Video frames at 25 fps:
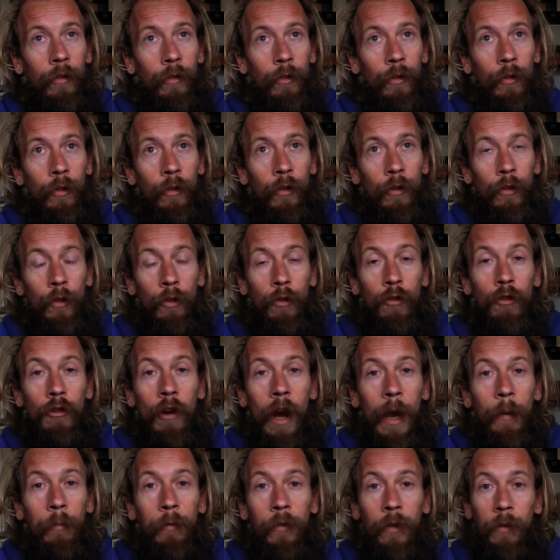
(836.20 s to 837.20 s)
you, you're
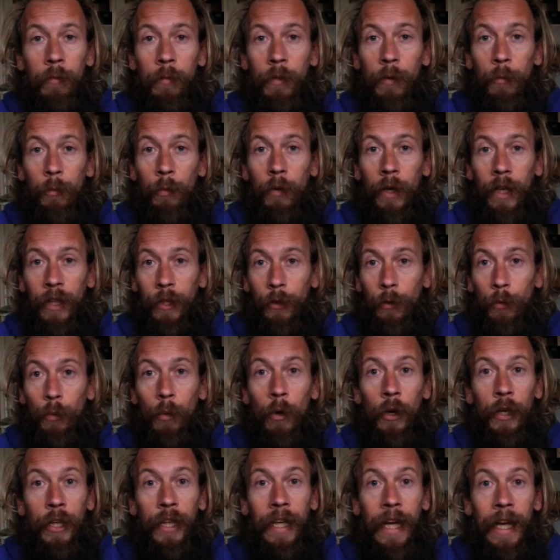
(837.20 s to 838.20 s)
trapped somewhere, you
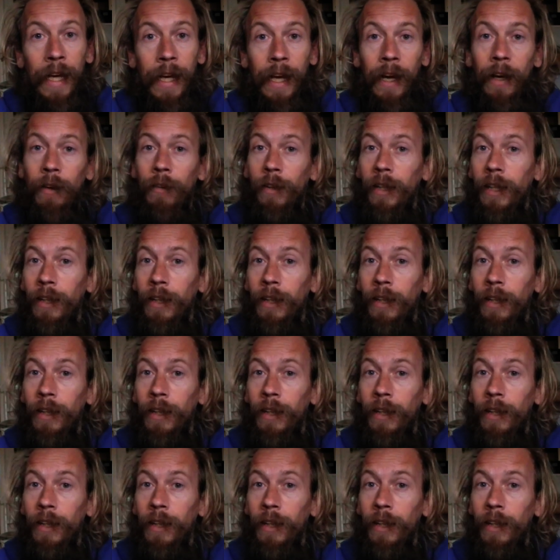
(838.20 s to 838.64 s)
want to get out.